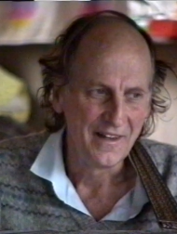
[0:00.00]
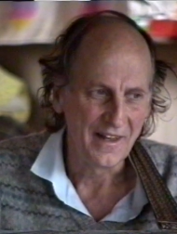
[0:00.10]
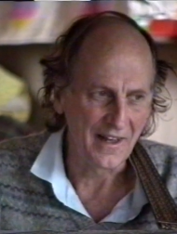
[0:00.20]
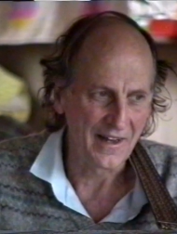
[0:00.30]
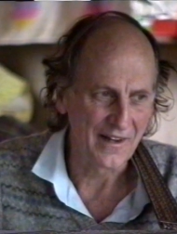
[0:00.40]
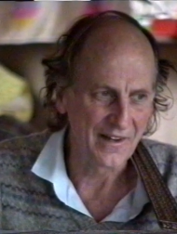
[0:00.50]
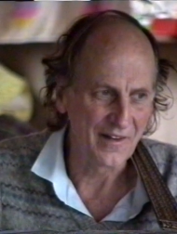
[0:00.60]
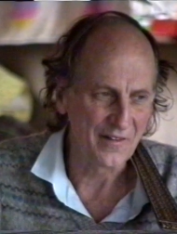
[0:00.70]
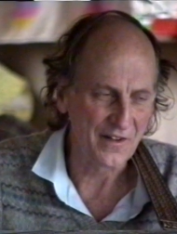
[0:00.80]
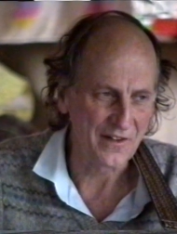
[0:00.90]

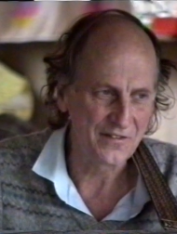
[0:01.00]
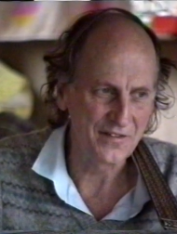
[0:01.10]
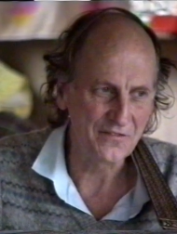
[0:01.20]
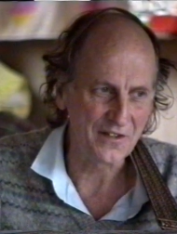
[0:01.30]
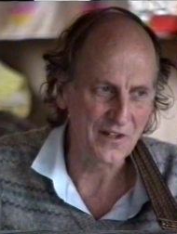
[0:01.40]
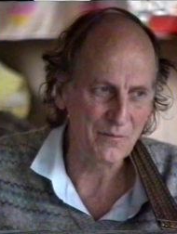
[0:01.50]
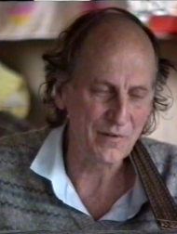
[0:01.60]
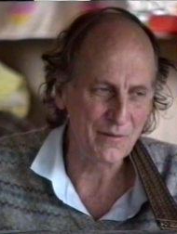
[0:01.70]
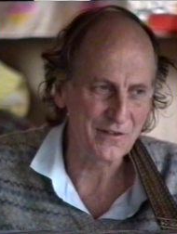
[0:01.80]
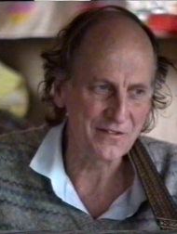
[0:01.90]
uh, they shifted their
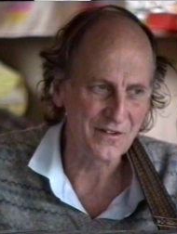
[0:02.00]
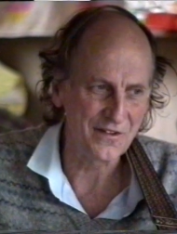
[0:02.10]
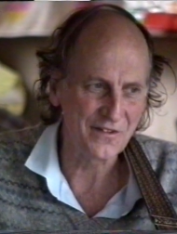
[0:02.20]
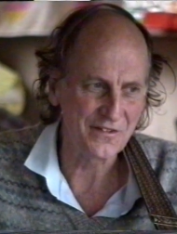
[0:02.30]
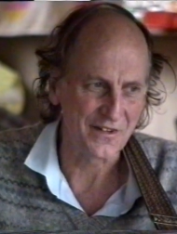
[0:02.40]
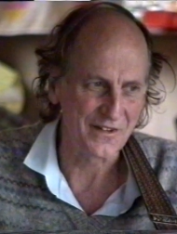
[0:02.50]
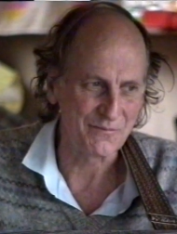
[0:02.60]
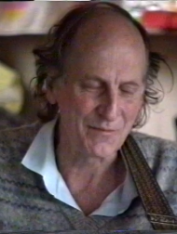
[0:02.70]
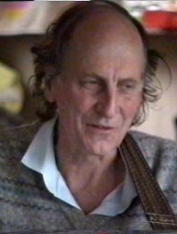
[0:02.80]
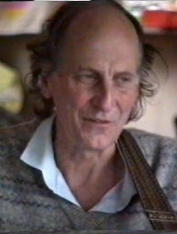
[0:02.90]
premises, and
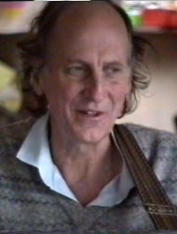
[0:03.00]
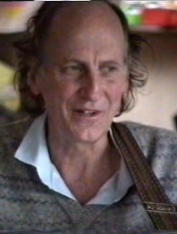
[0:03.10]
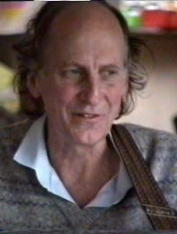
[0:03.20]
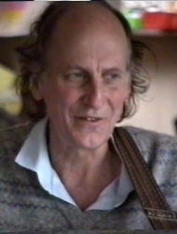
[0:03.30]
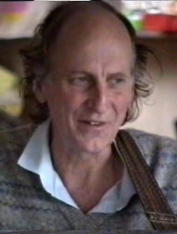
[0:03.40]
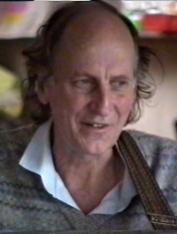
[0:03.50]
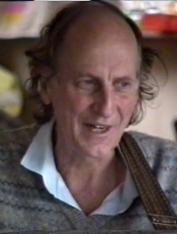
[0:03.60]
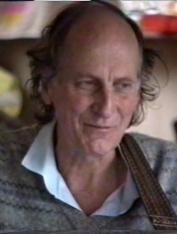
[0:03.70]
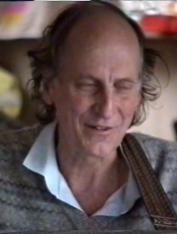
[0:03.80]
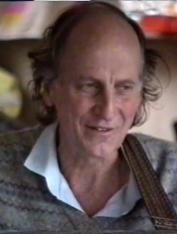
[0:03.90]
but Reedy River
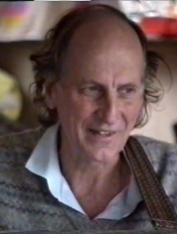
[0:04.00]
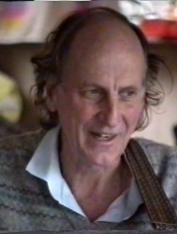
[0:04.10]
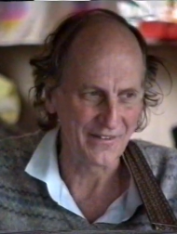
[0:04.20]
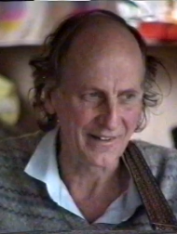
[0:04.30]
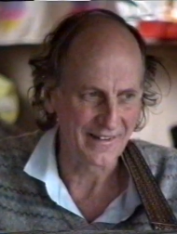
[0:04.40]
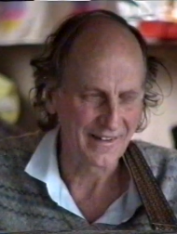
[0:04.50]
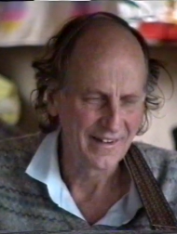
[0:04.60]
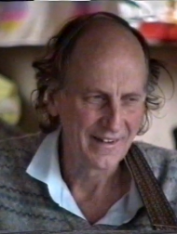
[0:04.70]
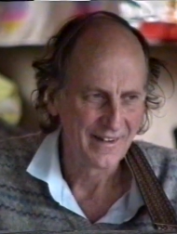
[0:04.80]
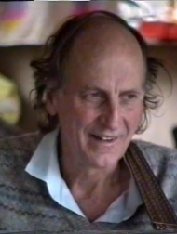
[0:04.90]
kept on going.
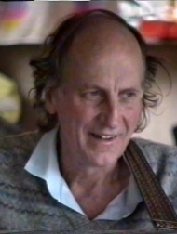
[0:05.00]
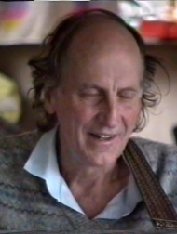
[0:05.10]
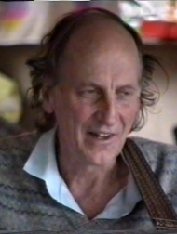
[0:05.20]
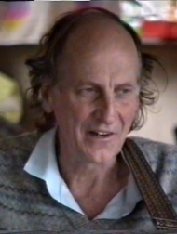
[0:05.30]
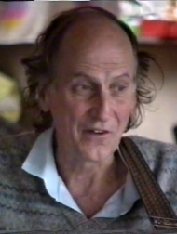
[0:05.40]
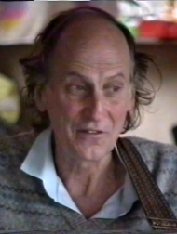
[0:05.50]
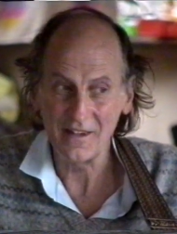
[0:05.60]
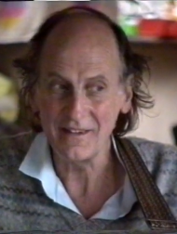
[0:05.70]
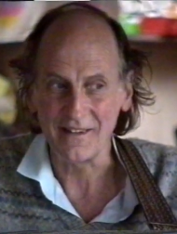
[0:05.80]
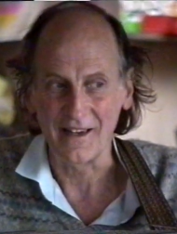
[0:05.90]
And I was
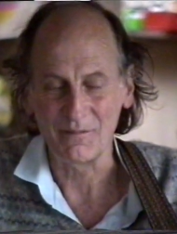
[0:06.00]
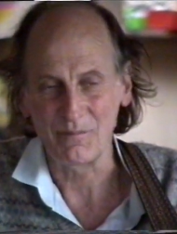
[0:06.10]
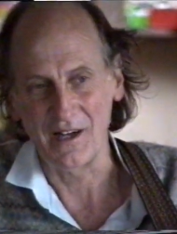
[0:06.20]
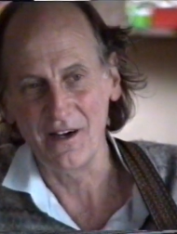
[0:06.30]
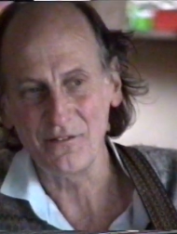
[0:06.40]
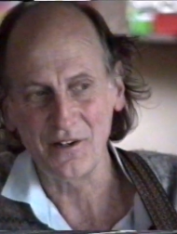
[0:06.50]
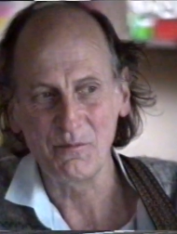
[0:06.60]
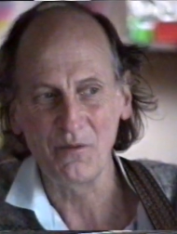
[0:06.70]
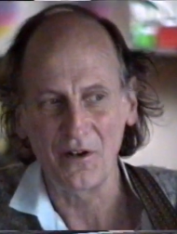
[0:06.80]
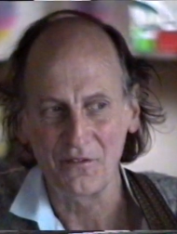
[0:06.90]
in that, but only
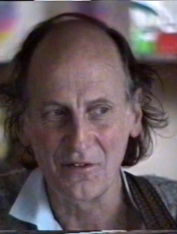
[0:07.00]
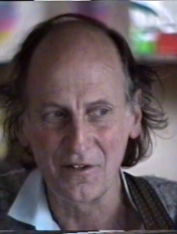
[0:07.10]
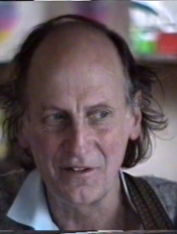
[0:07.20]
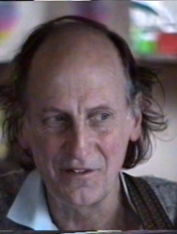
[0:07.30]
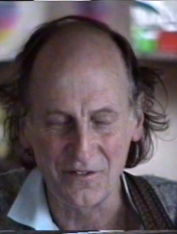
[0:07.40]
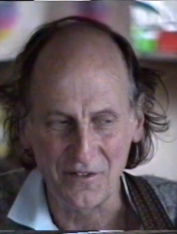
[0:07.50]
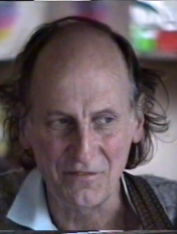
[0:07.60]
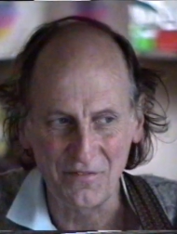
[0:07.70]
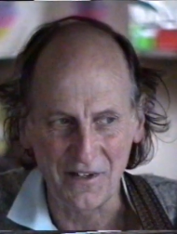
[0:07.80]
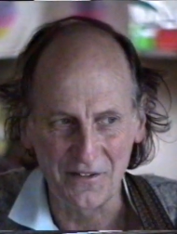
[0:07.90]
by virtue of the
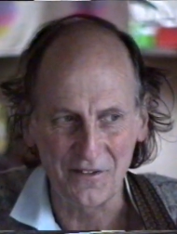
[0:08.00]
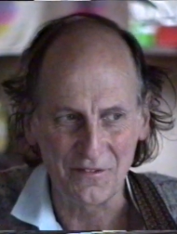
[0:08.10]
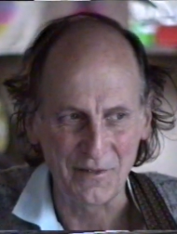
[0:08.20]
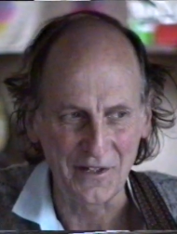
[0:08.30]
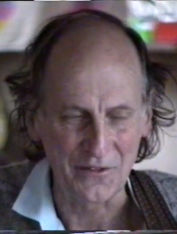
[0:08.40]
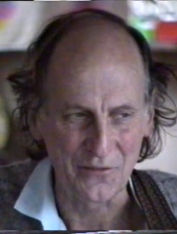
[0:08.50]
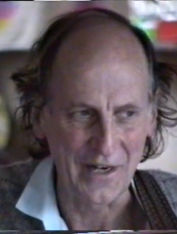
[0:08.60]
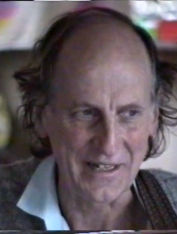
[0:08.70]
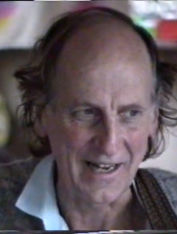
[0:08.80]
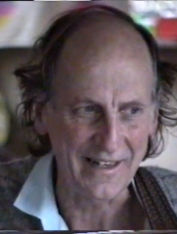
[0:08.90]
fact, not so many
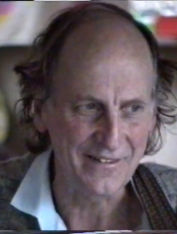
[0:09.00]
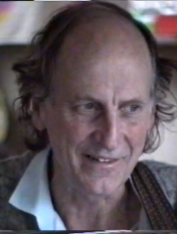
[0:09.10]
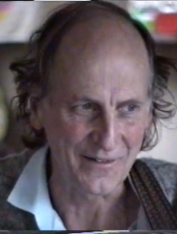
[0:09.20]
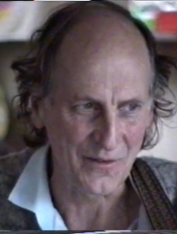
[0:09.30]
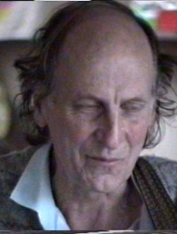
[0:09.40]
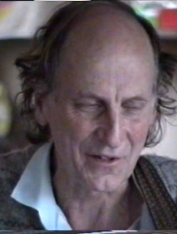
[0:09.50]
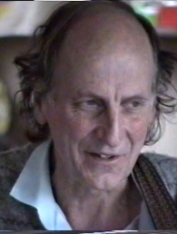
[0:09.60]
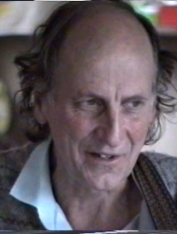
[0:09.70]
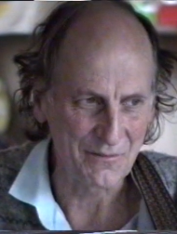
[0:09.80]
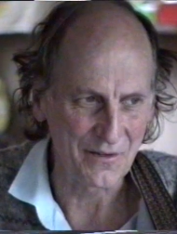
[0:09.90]
great acting
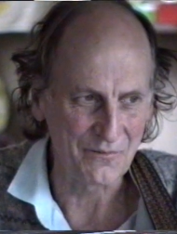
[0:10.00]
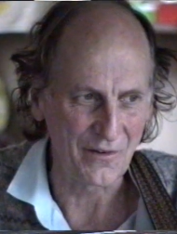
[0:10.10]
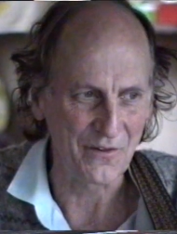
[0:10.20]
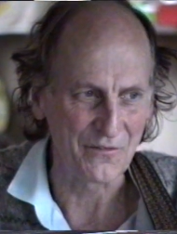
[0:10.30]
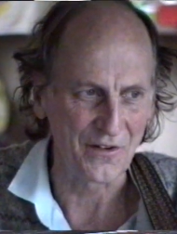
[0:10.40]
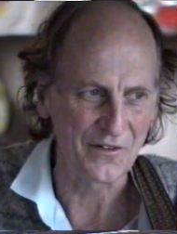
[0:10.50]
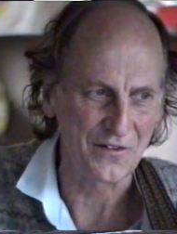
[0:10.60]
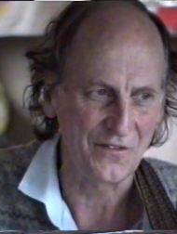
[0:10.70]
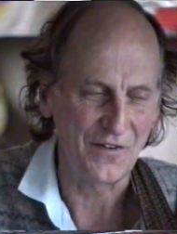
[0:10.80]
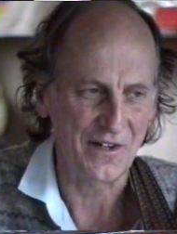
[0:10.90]
ability, but by virtue of
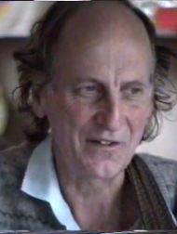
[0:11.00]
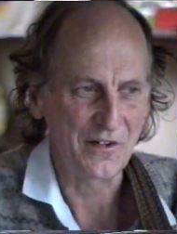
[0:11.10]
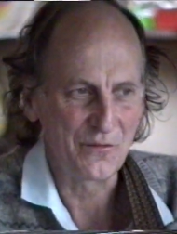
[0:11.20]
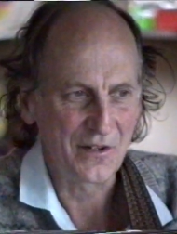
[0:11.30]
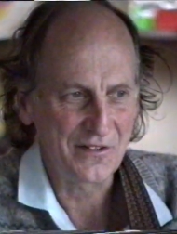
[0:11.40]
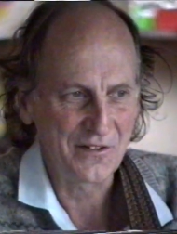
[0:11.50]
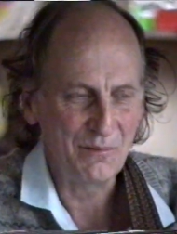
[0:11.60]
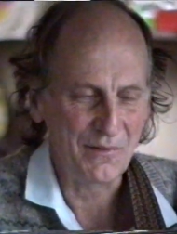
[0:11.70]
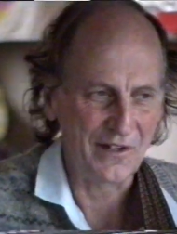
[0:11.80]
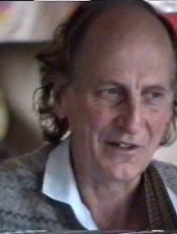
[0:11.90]
the fact I'd written the
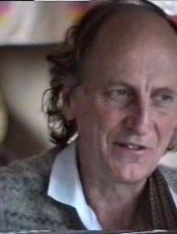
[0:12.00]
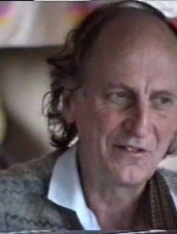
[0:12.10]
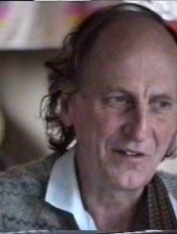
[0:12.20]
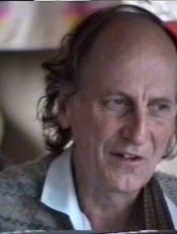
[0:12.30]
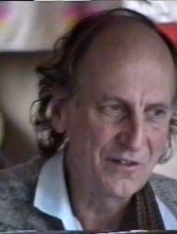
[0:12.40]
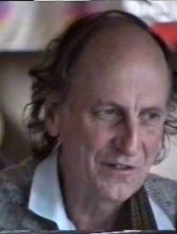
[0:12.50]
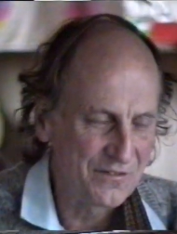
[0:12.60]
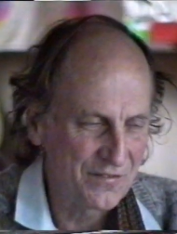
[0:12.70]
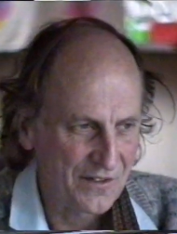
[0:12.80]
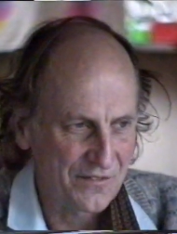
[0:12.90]
bloody tune
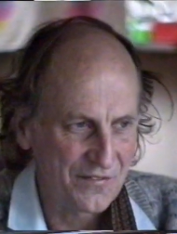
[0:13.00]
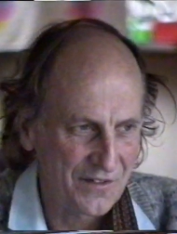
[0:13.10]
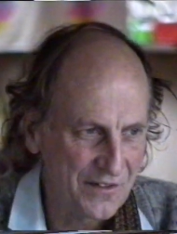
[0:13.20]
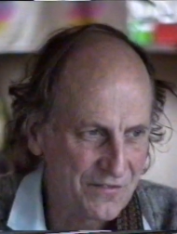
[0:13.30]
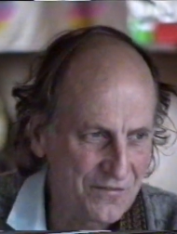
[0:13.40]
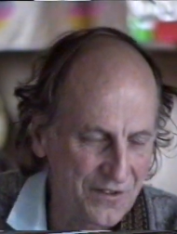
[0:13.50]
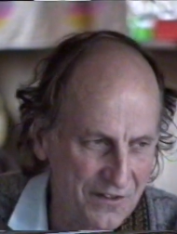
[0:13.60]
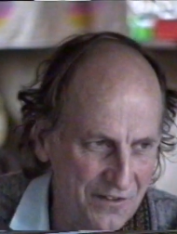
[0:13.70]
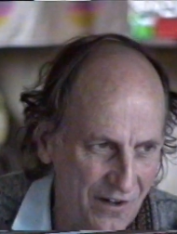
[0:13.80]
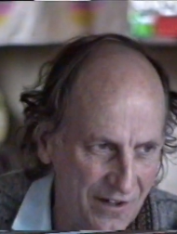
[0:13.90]
for the, for the, for the
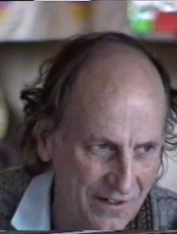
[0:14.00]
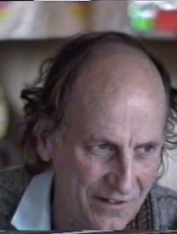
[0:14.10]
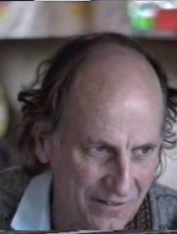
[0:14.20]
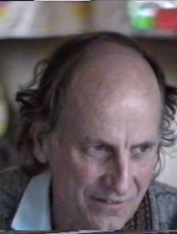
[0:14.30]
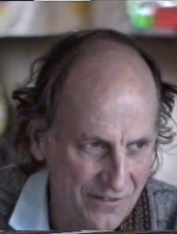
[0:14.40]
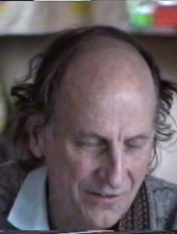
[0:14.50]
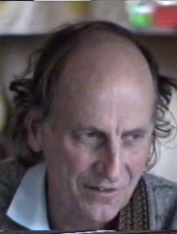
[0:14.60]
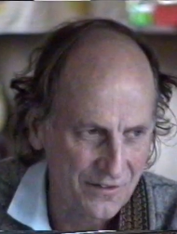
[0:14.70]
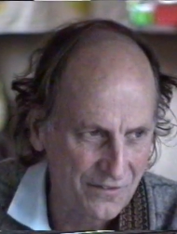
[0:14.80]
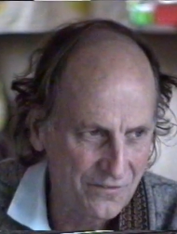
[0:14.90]
title
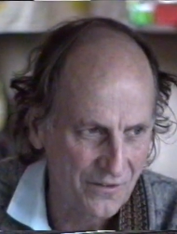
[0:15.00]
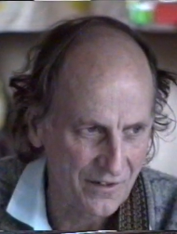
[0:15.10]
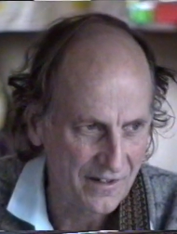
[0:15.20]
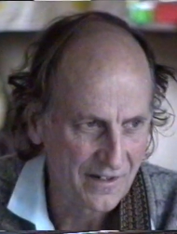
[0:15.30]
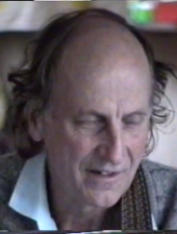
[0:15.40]
tune for it.